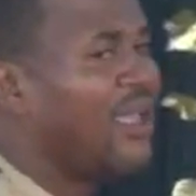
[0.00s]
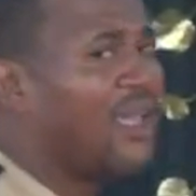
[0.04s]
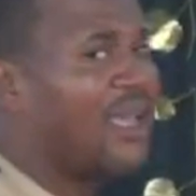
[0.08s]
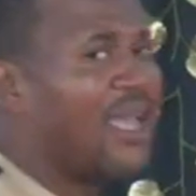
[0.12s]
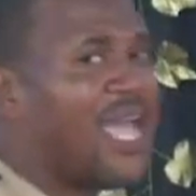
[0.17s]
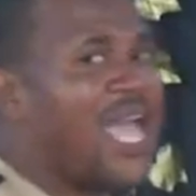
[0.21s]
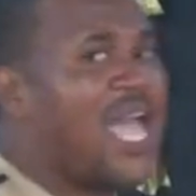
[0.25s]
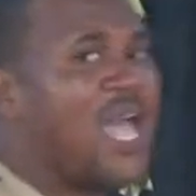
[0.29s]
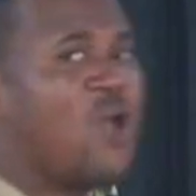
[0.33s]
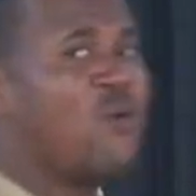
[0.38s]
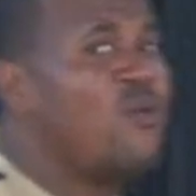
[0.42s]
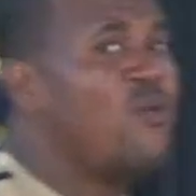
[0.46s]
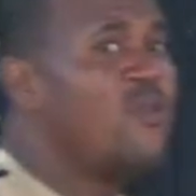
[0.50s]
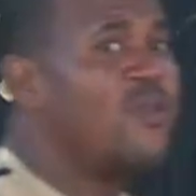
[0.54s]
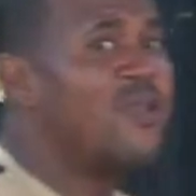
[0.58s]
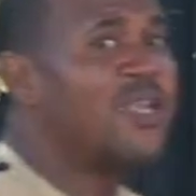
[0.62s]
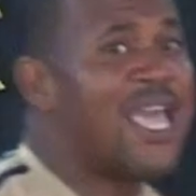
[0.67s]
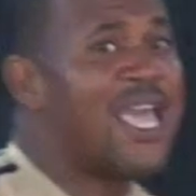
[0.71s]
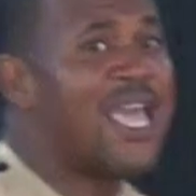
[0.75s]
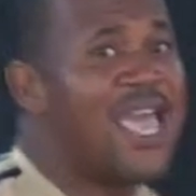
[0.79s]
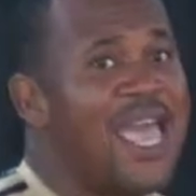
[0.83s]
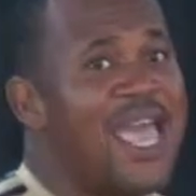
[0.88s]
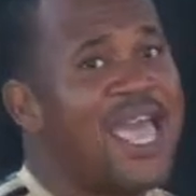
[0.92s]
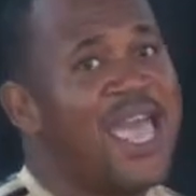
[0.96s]
I will
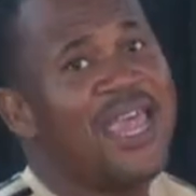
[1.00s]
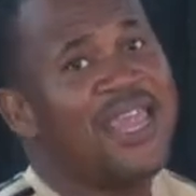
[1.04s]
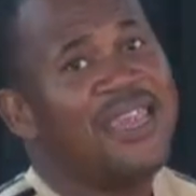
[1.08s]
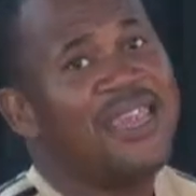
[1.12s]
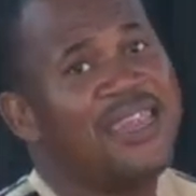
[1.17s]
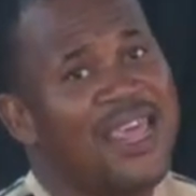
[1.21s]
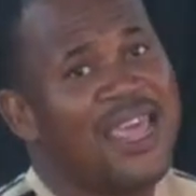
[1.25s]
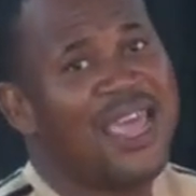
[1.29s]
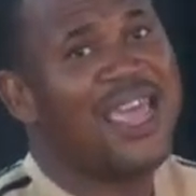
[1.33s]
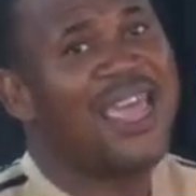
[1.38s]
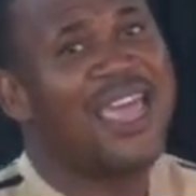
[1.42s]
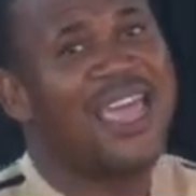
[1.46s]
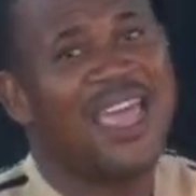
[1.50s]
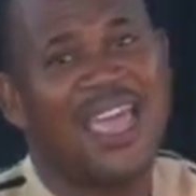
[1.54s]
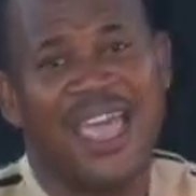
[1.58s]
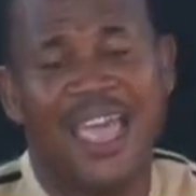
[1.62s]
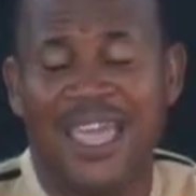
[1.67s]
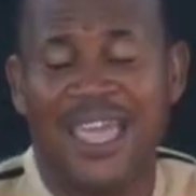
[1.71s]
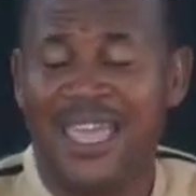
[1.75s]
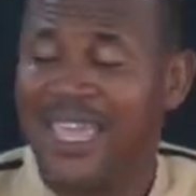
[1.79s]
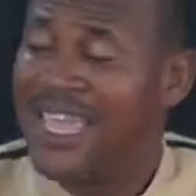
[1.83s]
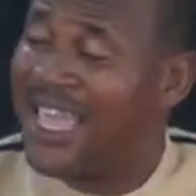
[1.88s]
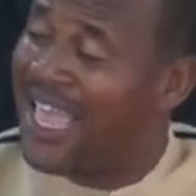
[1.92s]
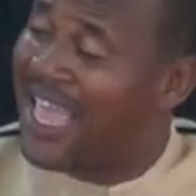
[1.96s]
get there.
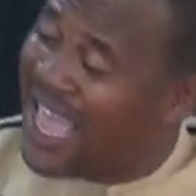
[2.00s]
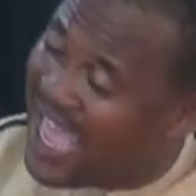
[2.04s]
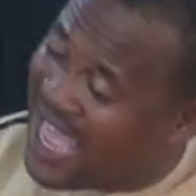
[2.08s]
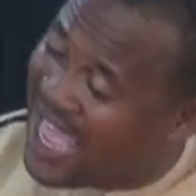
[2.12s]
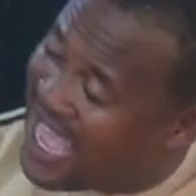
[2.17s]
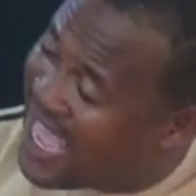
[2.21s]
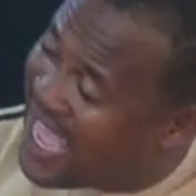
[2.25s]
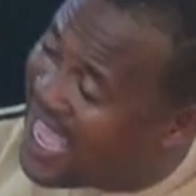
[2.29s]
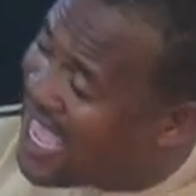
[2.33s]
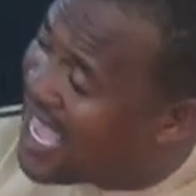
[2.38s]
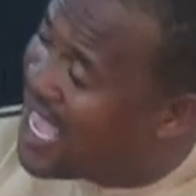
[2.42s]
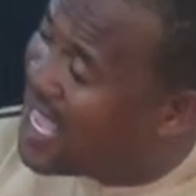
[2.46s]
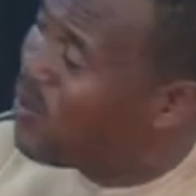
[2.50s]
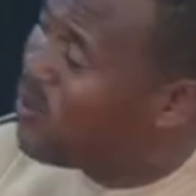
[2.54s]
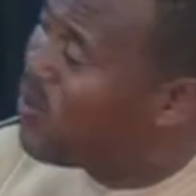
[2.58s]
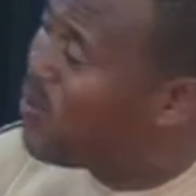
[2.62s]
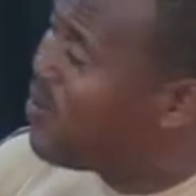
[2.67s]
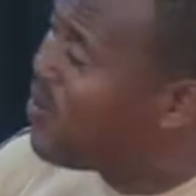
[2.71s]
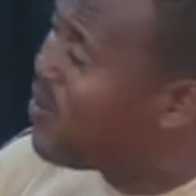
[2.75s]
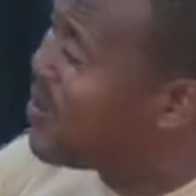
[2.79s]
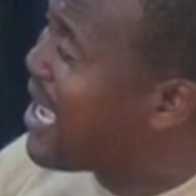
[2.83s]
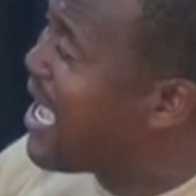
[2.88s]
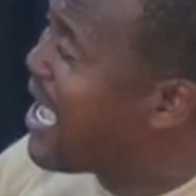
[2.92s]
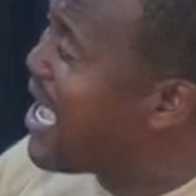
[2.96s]
I
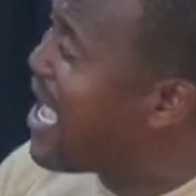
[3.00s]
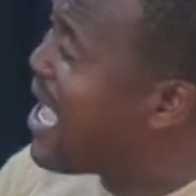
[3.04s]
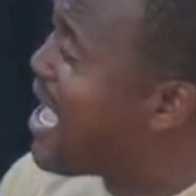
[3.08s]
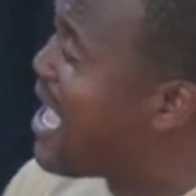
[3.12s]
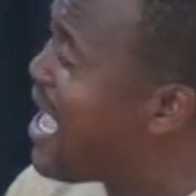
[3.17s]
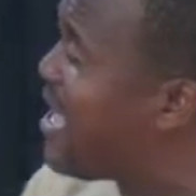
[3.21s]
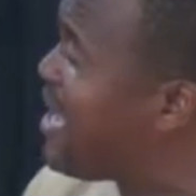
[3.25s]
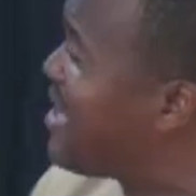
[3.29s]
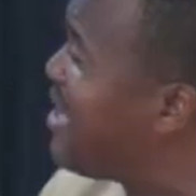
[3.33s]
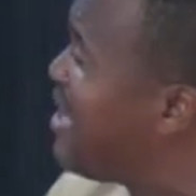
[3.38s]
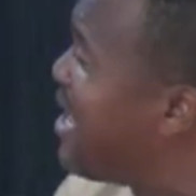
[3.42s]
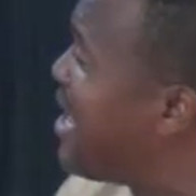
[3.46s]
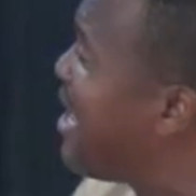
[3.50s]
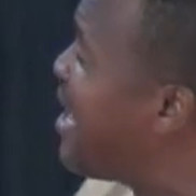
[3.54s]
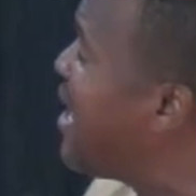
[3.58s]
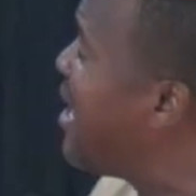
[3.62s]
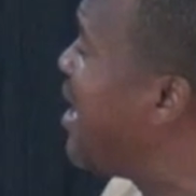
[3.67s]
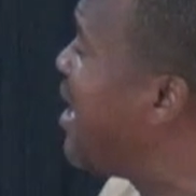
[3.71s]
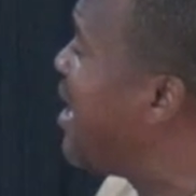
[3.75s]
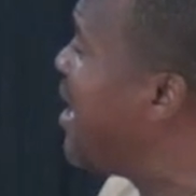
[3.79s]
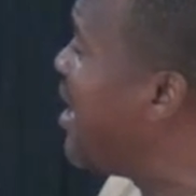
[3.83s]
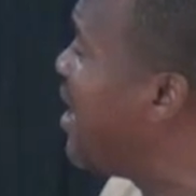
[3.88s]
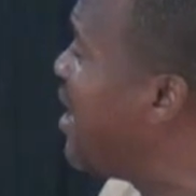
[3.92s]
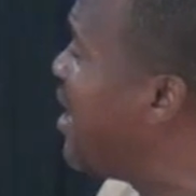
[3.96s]
will get
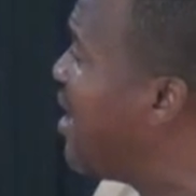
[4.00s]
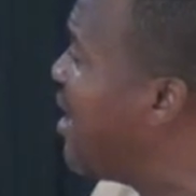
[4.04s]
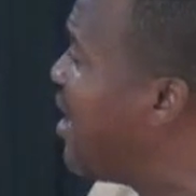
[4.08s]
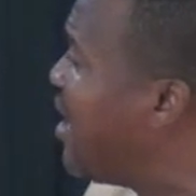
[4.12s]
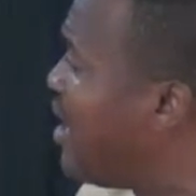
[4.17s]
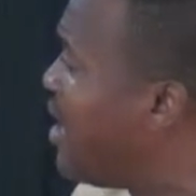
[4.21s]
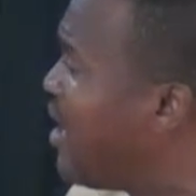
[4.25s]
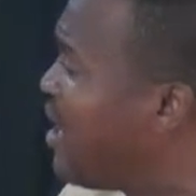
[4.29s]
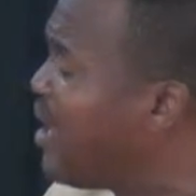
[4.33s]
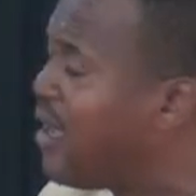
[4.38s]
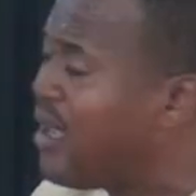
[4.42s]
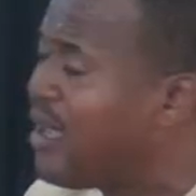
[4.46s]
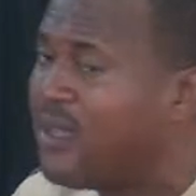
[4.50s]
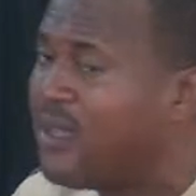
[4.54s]
there.